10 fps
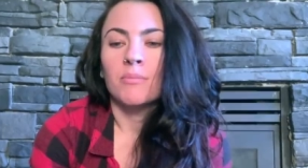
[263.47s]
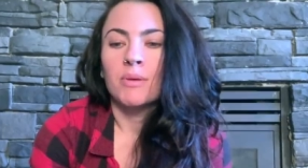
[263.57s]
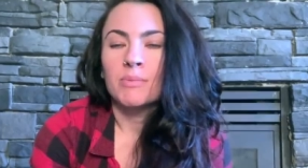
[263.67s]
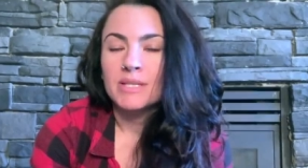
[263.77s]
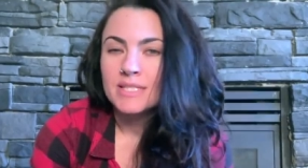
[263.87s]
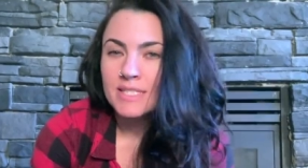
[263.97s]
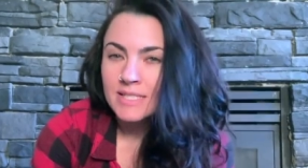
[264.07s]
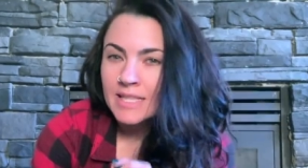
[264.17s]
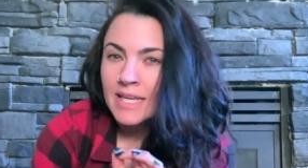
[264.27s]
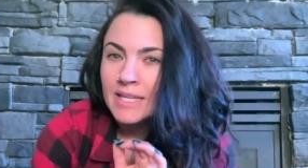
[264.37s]
maybe a
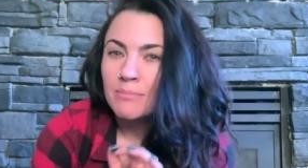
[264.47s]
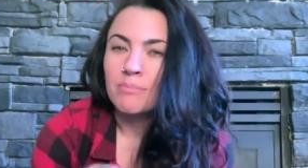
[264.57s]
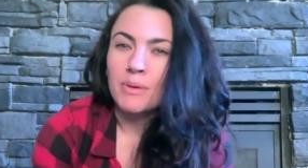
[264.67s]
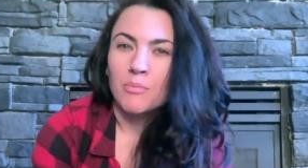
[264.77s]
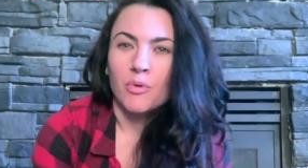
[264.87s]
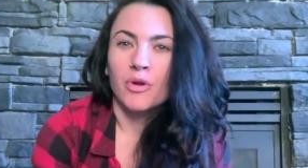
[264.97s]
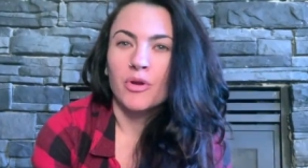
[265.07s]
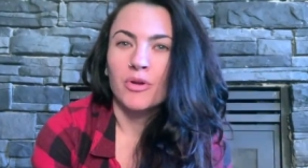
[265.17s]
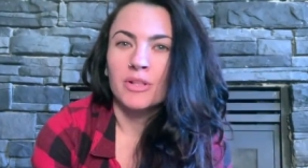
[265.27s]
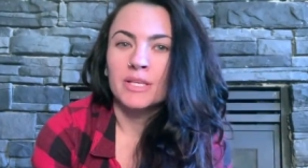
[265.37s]
slight bit more
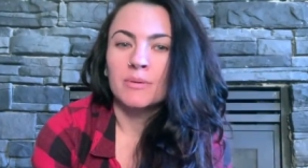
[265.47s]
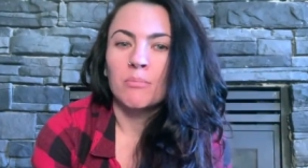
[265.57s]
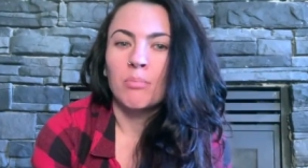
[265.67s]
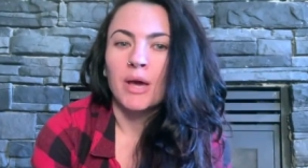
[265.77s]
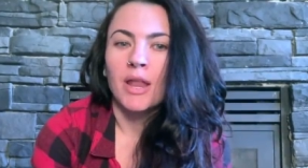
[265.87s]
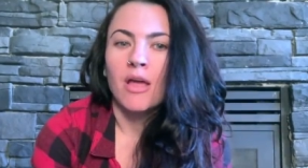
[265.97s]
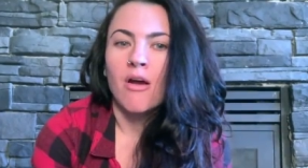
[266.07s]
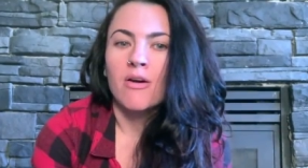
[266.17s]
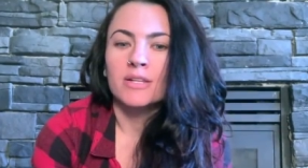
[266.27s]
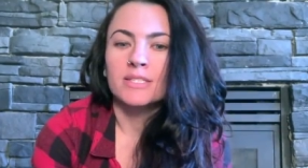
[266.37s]
curly, but I
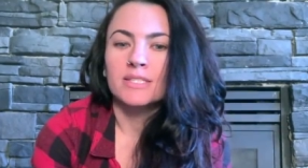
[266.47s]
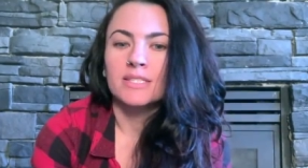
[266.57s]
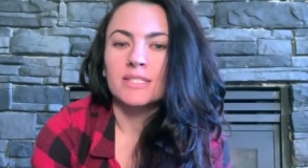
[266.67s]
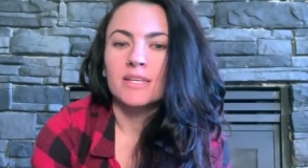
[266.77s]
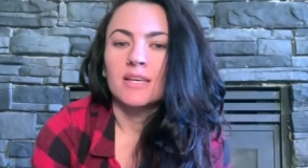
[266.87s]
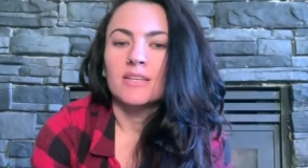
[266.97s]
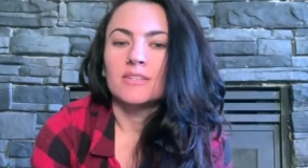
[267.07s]
honestly